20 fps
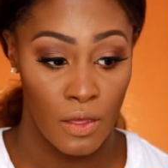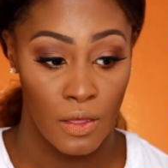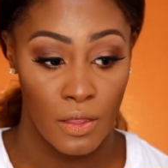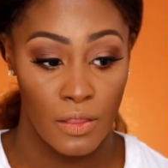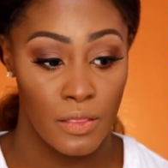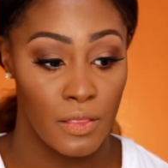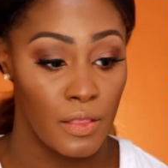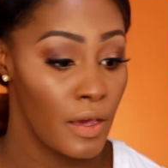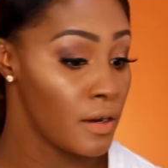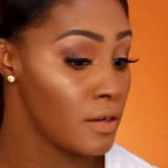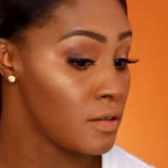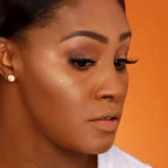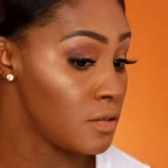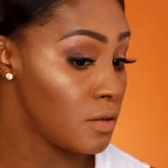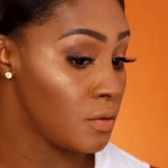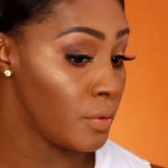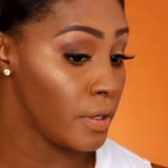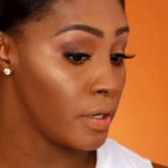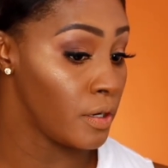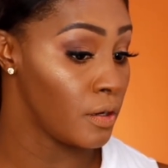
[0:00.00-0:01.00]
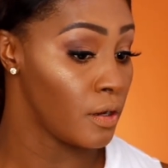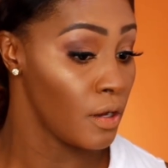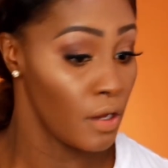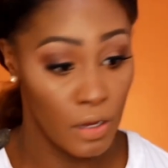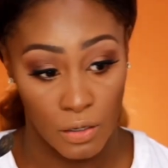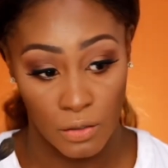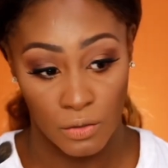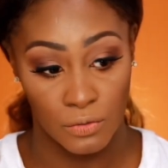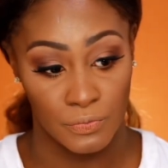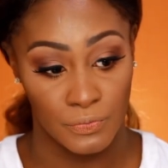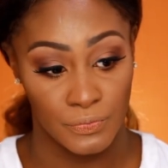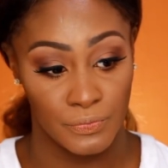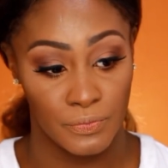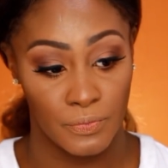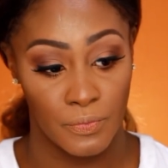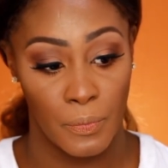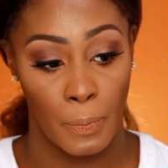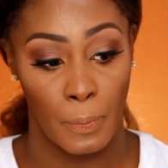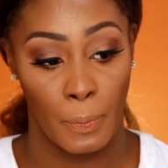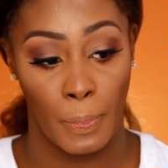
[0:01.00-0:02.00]
make sure you have that
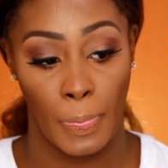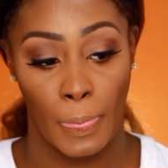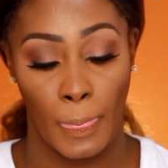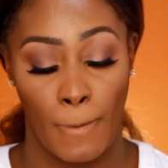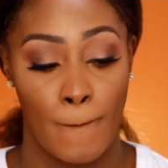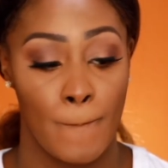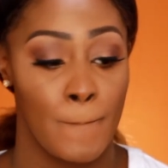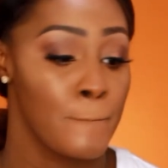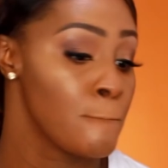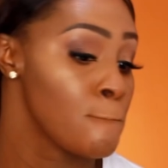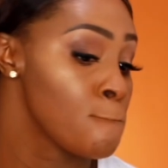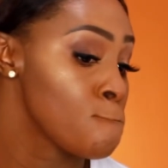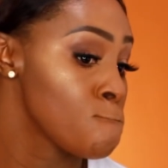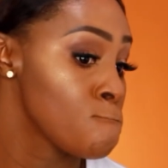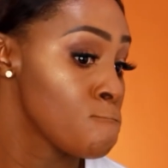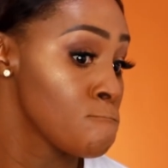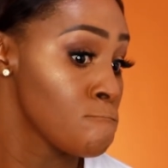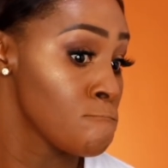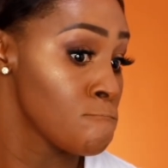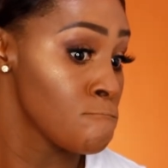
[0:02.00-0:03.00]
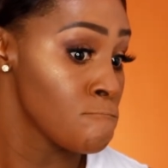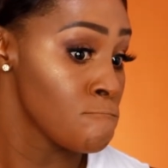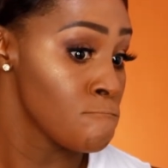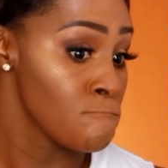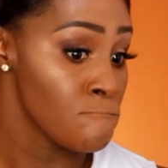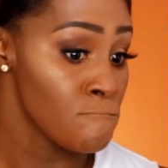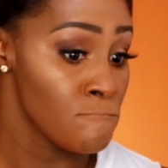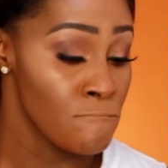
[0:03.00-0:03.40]
pop that it will do